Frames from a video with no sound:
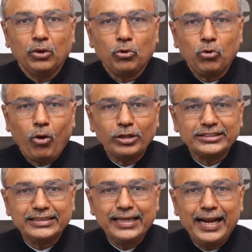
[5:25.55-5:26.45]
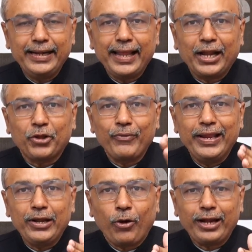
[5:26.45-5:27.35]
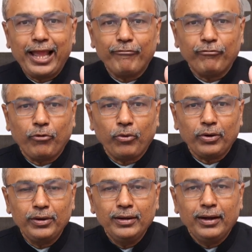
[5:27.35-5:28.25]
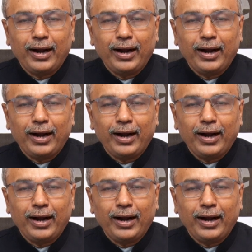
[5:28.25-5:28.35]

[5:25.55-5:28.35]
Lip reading: rook on c8 and queen on f4